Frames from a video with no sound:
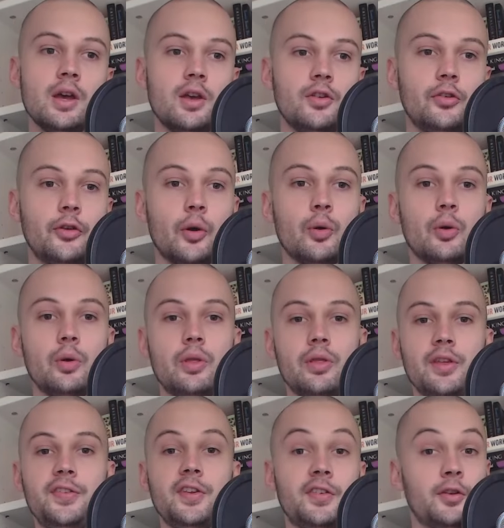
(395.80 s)
So,
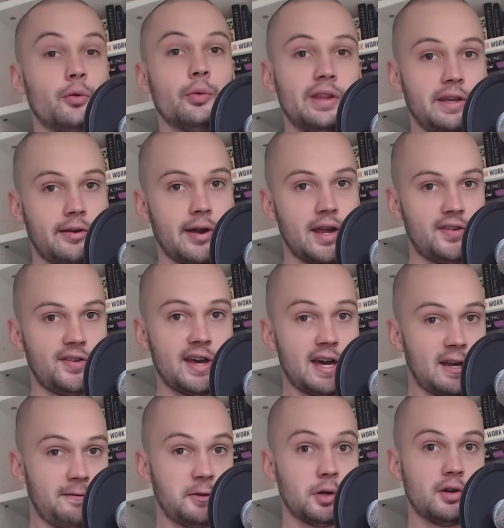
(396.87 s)
this is a really great
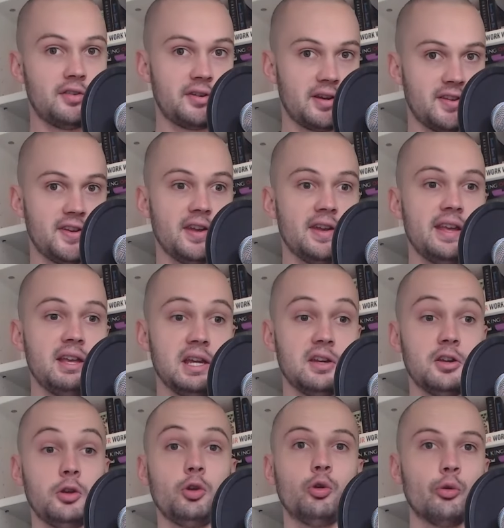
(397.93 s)
start if you're interested
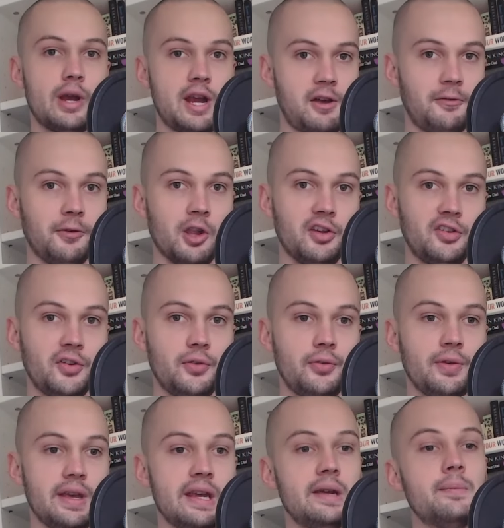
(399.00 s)
in Greek philosophy
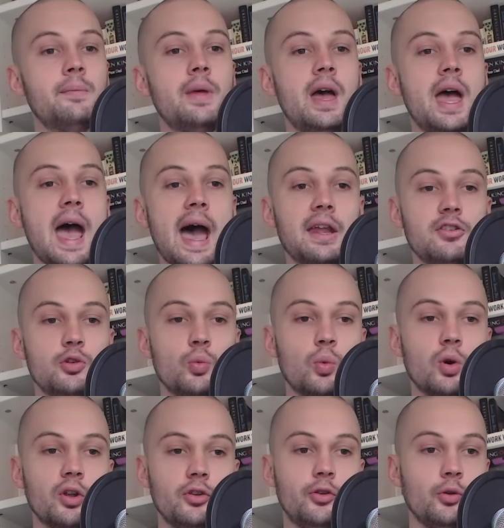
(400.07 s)
philosophy and you
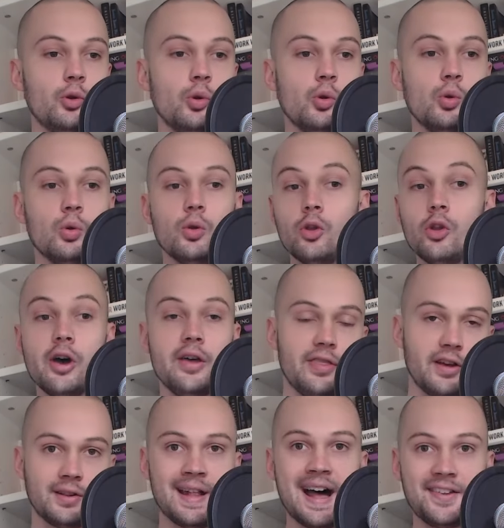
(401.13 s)
want to learn the
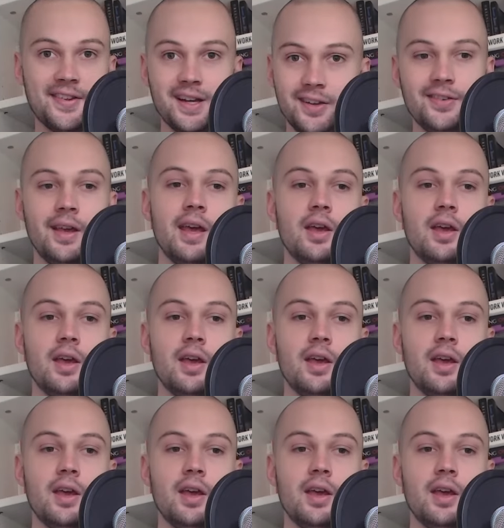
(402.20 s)
classics.